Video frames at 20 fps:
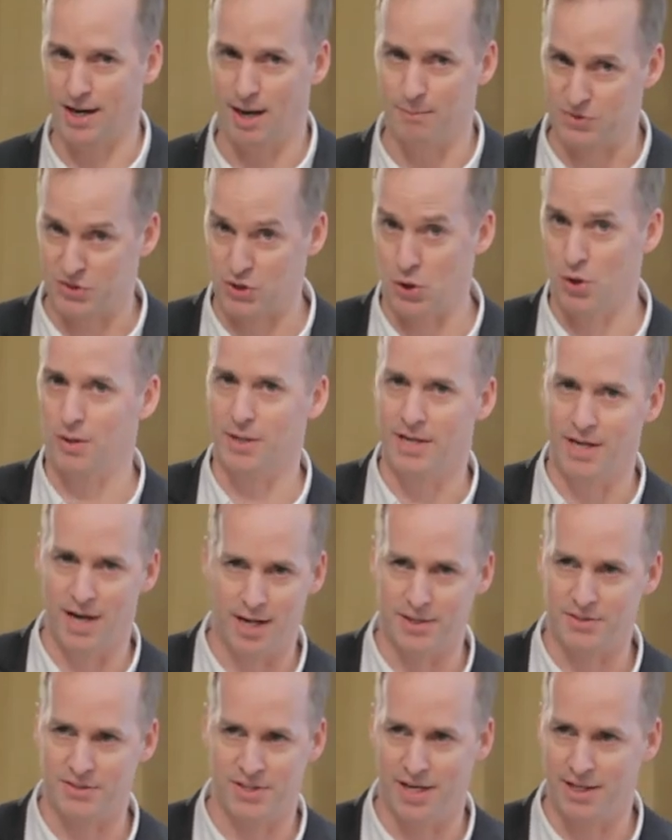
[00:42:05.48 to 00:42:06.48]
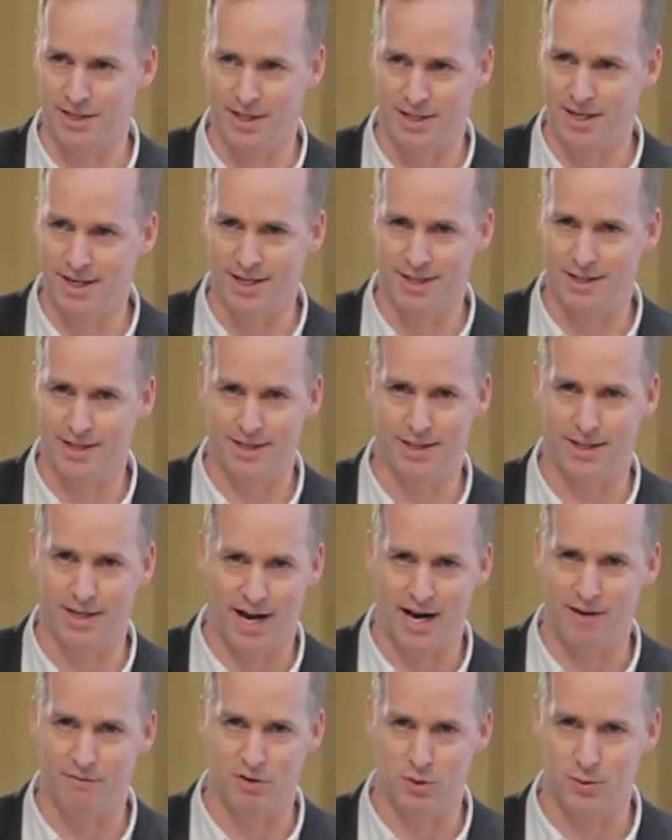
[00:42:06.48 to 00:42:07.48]
I'm certainly not saying that anything that
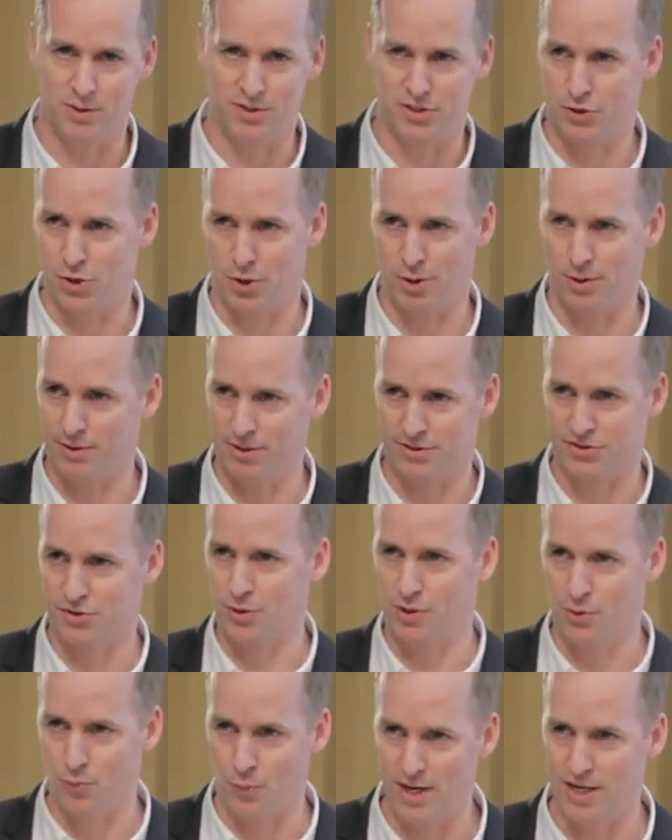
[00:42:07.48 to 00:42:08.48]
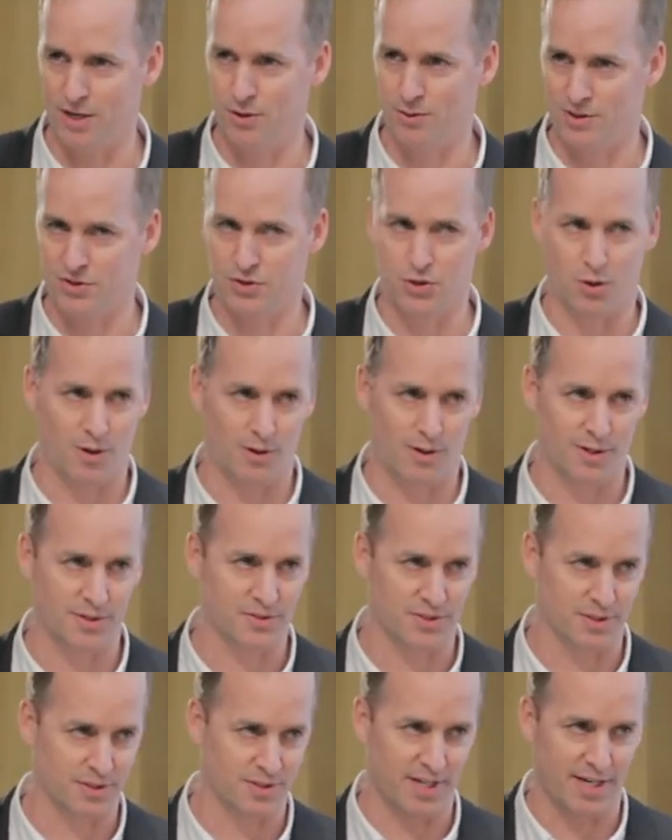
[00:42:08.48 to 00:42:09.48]
I ever do as a journalist or that we do as
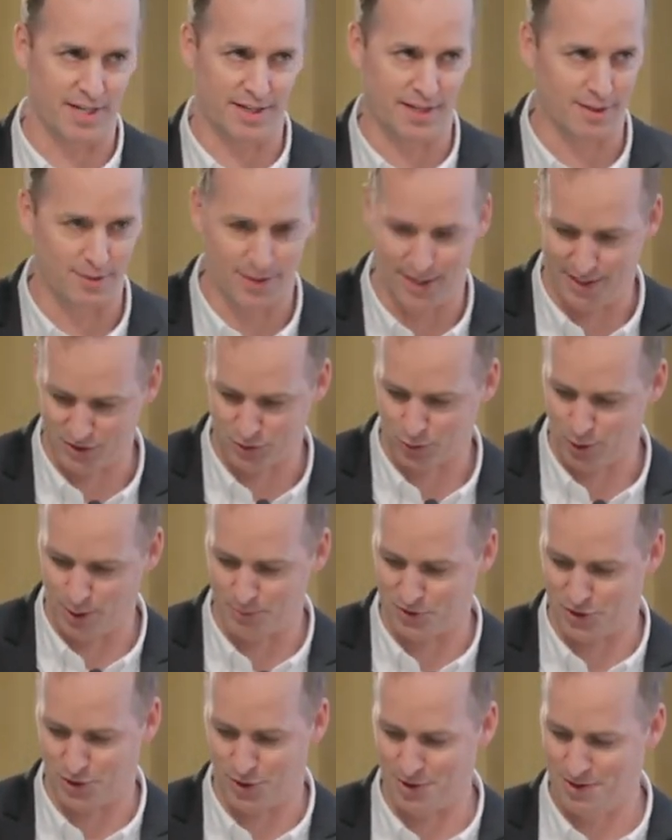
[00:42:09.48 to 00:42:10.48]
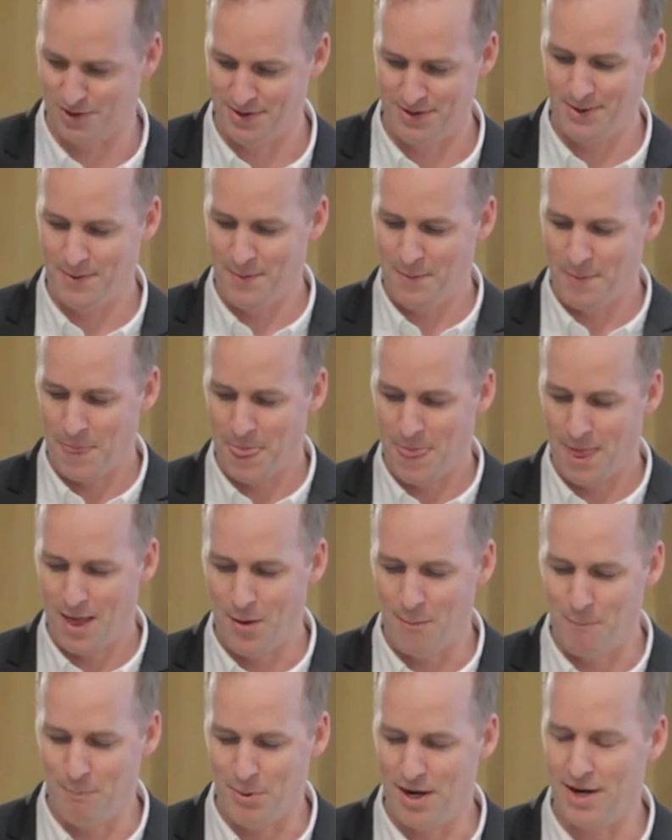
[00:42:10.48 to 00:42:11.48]
journalists is anything like scripture.
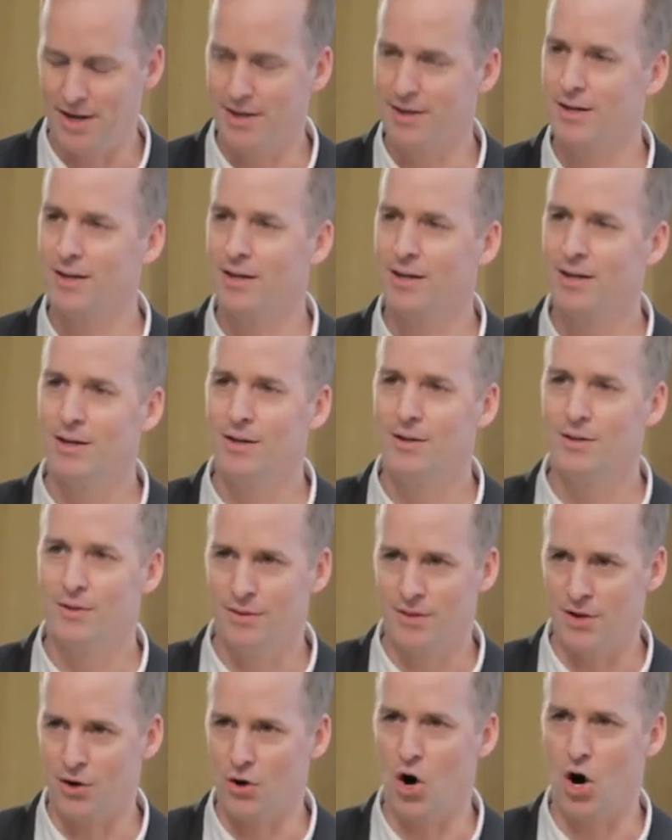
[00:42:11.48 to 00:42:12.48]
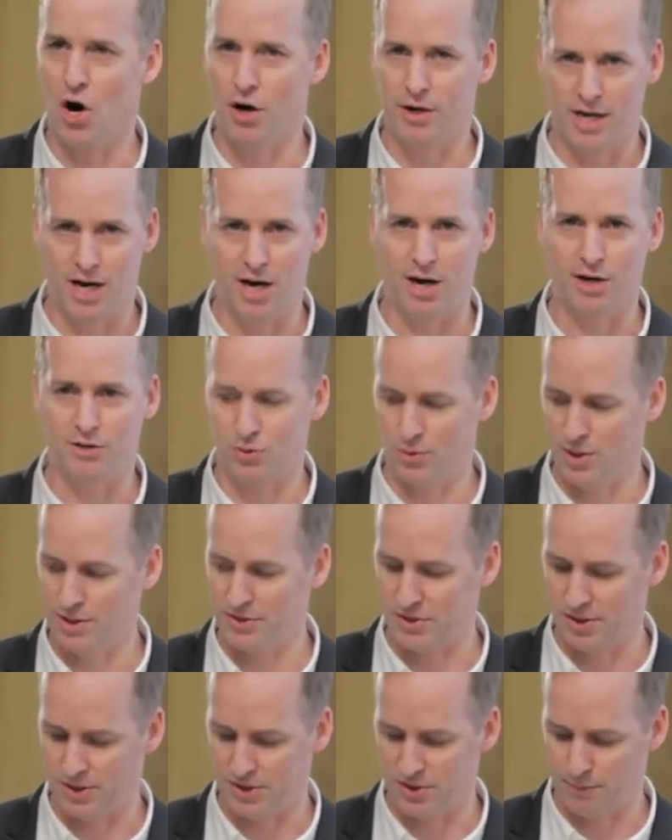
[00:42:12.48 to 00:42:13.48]
But there are
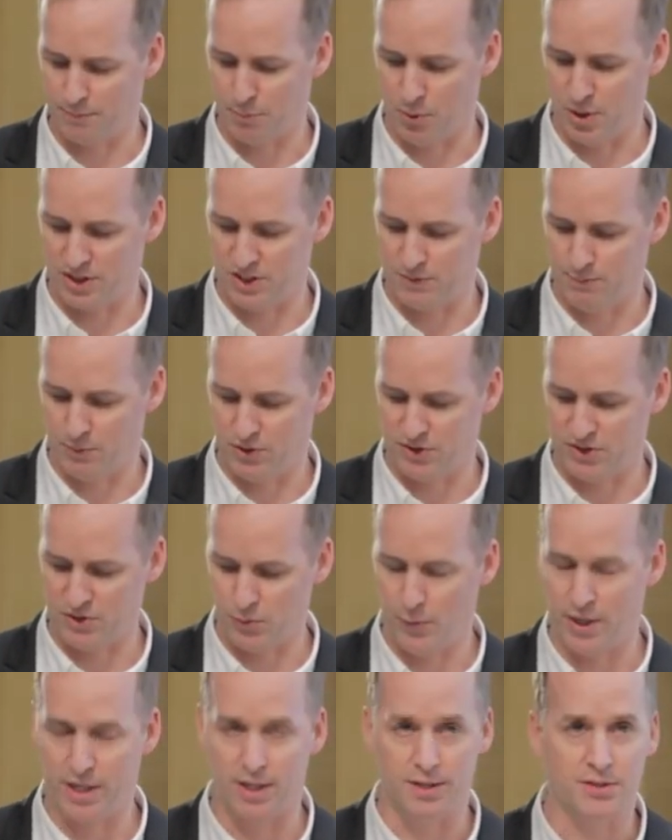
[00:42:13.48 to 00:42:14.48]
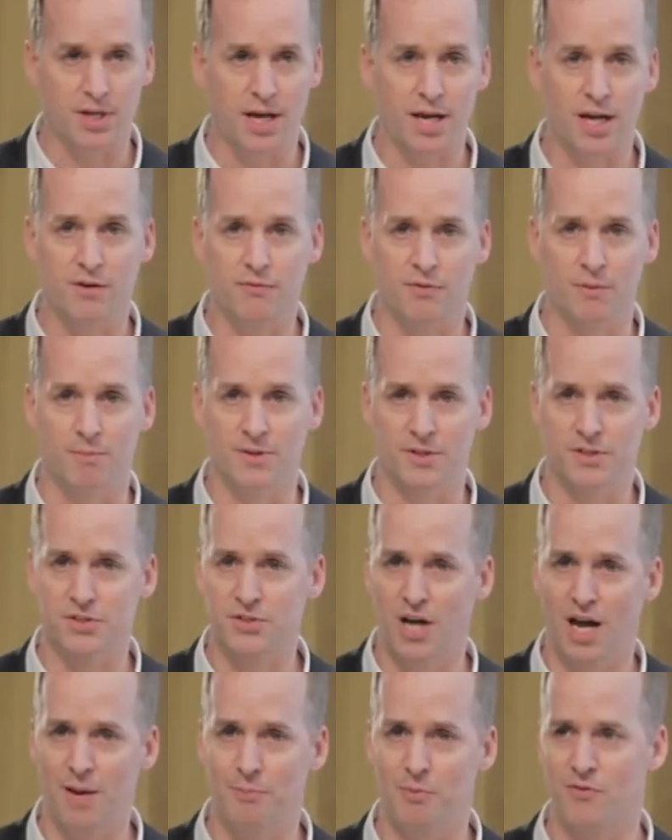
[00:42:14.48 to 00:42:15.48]
characteristics and principles that we can take from this
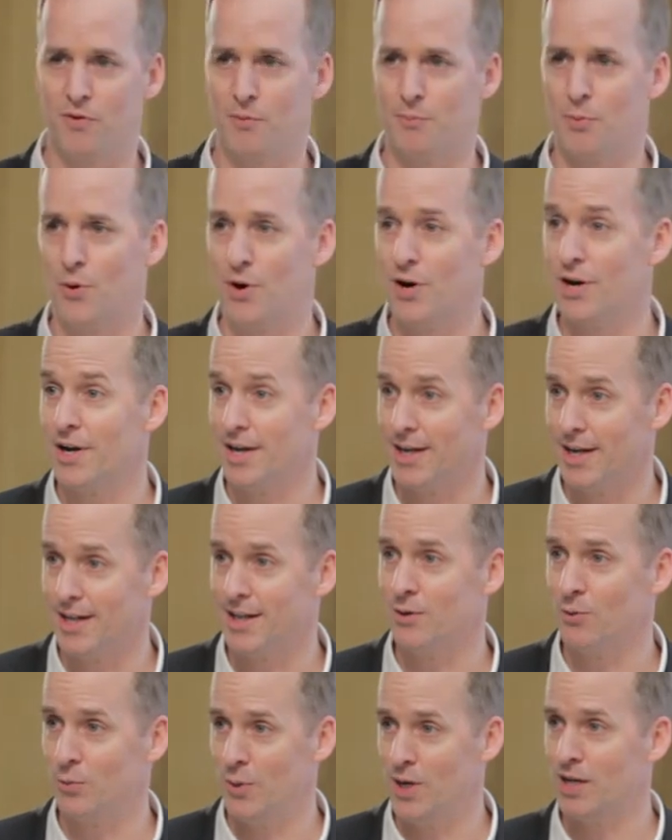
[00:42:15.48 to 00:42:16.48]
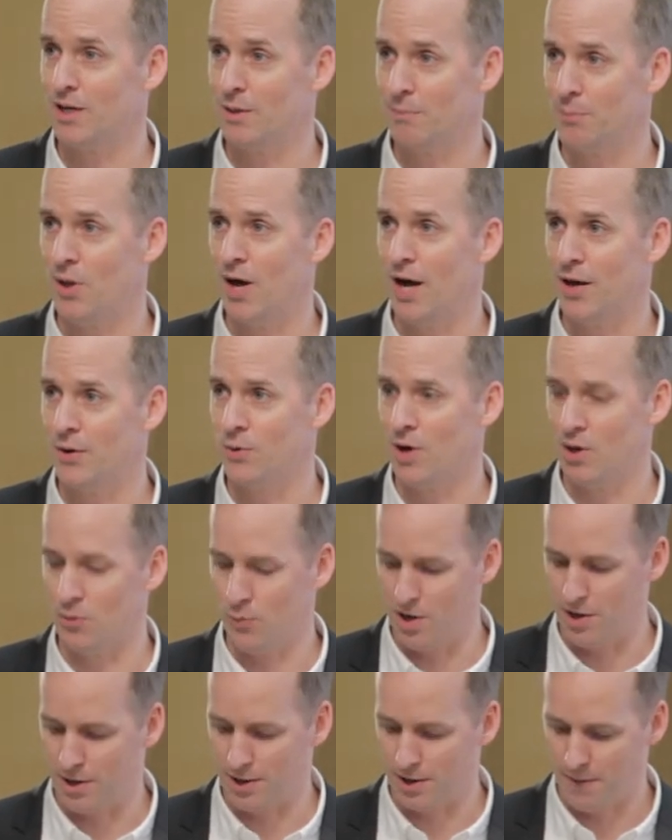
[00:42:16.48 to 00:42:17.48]
type of reporting and that we can apply to our
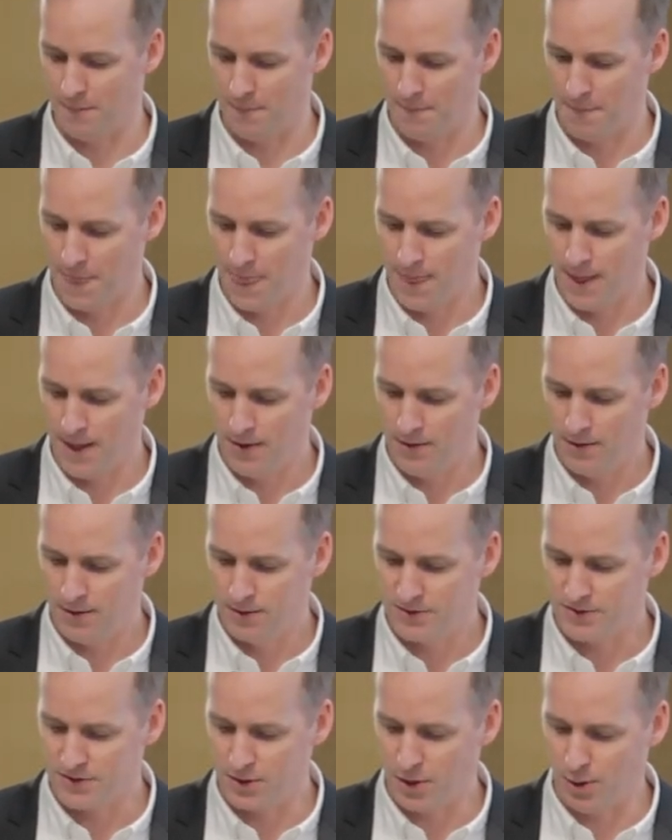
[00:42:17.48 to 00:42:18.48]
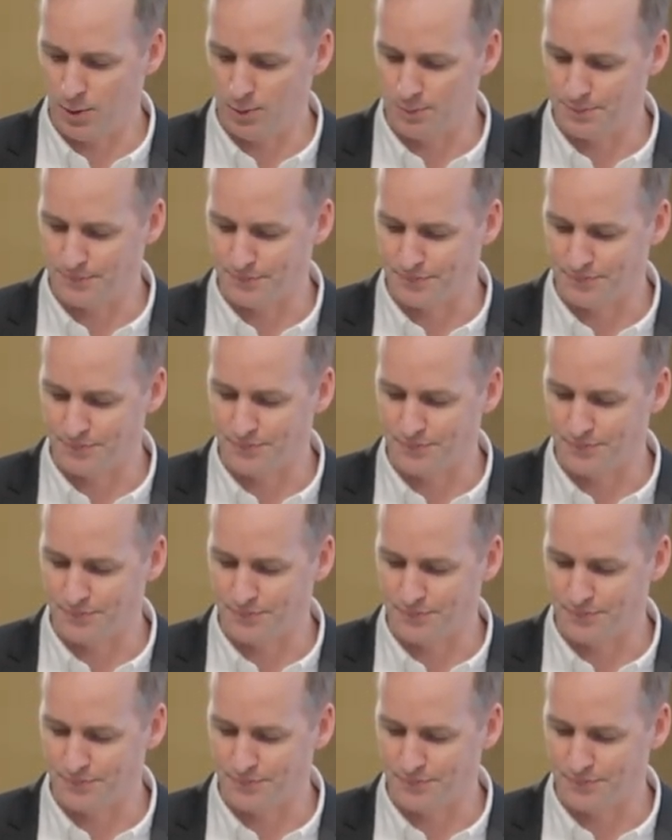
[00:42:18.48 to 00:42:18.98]
work. So,